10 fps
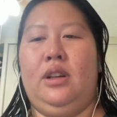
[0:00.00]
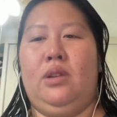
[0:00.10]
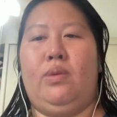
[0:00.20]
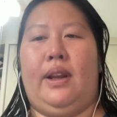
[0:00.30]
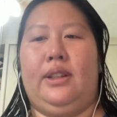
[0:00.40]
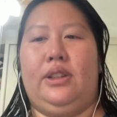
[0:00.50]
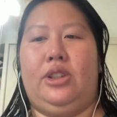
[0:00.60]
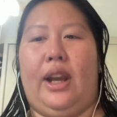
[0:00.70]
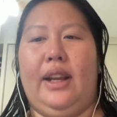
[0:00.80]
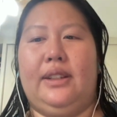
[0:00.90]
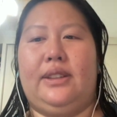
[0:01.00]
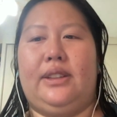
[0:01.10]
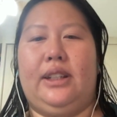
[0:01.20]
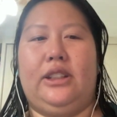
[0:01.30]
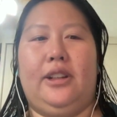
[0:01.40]
when Jack
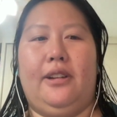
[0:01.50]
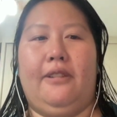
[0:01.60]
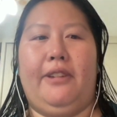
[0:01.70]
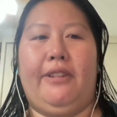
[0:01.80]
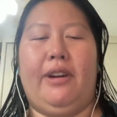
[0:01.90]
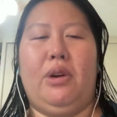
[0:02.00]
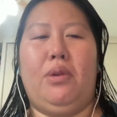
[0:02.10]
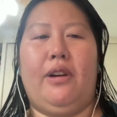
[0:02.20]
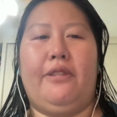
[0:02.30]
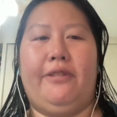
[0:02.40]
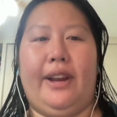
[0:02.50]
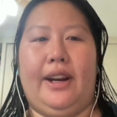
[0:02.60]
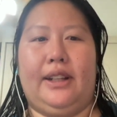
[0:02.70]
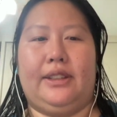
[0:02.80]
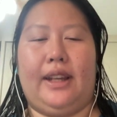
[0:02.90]
sings Viva Rock
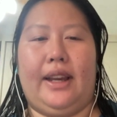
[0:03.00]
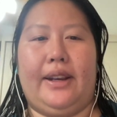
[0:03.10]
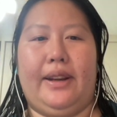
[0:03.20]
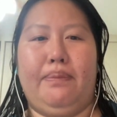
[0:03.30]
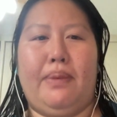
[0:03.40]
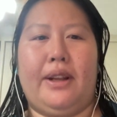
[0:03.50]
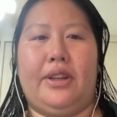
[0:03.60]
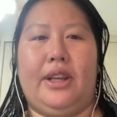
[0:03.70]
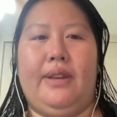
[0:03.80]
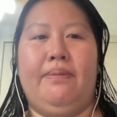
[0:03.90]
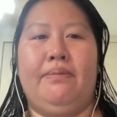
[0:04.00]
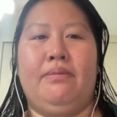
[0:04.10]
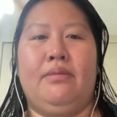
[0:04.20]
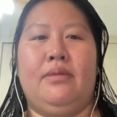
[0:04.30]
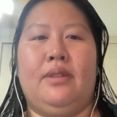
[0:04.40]
Vegas at the party,
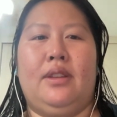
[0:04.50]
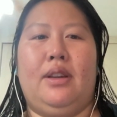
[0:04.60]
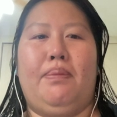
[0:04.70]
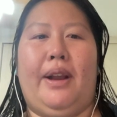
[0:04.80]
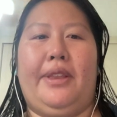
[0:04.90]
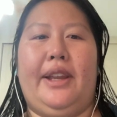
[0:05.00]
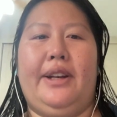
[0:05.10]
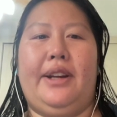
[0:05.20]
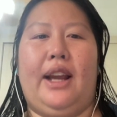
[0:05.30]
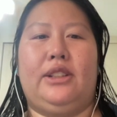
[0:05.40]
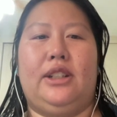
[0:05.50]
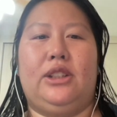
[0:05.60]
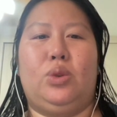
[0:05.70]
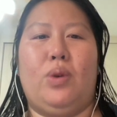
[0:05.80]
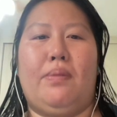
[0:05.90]
Betty
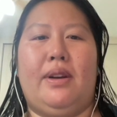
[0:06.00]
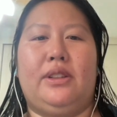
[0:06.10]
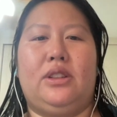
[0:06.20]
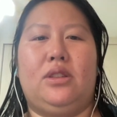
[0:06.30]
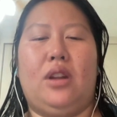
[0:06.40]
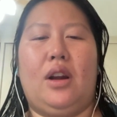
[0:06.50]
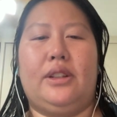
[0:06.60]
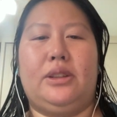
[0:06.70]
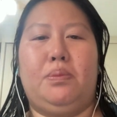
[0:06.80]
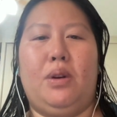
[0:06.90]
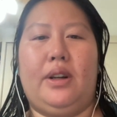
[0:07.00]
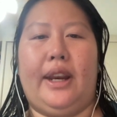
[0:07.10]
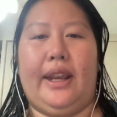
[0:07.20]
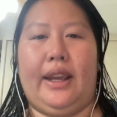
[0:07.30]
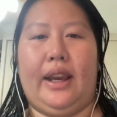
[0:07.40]
catches Wilma's tossed
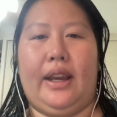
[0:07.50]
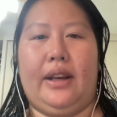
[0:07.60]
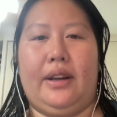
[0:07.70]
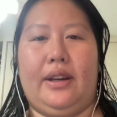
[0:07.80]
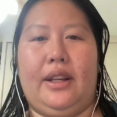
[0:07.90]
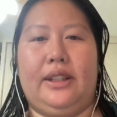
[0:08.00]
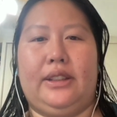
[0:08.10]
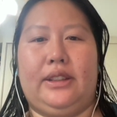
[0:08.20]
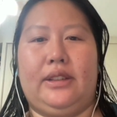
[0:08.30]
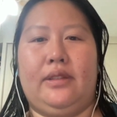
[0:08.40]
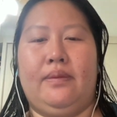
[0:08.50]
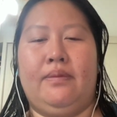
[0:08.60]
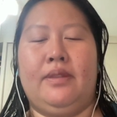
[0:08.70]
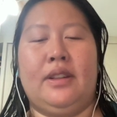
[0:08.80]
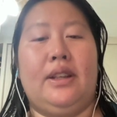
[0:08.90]
bouquet and teases,
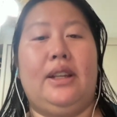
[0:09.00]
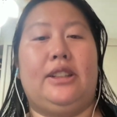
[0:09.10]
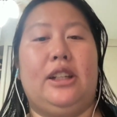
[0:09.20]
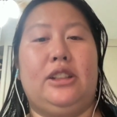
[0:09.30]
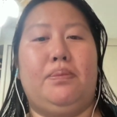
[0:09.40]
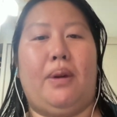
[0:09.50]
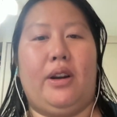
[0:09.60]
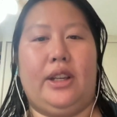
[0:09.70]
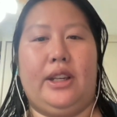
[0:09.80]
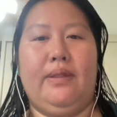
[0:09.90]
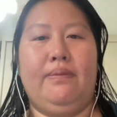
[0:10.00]
teases Barney.